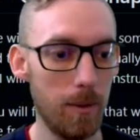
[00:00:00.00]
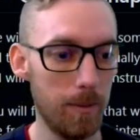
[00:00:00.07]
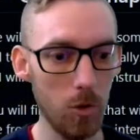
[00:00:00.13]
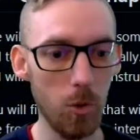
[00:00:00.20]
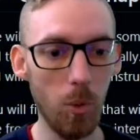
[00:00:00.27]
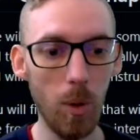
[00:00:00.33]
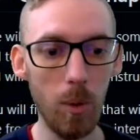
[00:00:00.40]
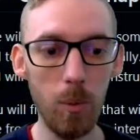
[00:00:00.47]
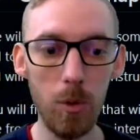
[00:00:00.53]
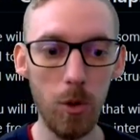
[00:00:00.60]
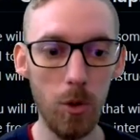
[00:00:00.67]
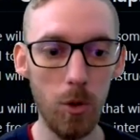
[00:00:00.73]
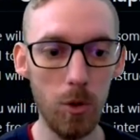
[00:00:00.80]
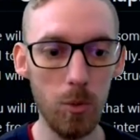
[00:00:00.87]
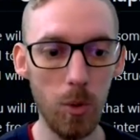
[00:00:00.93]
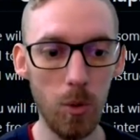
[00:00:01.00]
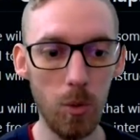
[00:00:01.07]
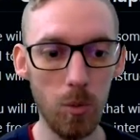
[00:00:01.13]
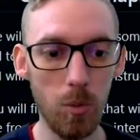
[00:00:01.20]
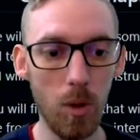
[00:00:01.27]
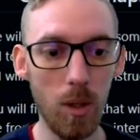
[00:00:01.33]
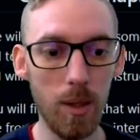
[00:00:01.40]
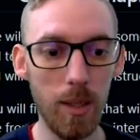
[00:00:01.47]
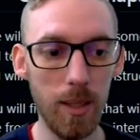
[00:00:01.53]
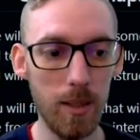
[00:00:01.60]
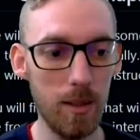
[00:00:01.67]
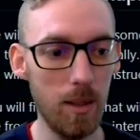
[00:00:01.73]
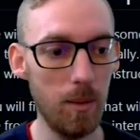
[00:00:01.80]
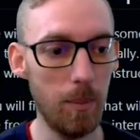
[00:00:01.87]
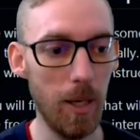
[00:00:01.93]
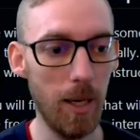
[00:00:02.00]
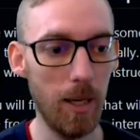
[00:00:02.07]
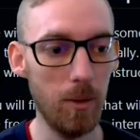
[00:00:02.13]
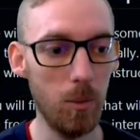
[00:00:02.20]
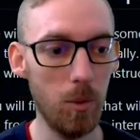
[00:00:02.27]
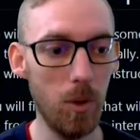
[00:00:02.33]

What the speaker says: So what we'll do is we'll run this command.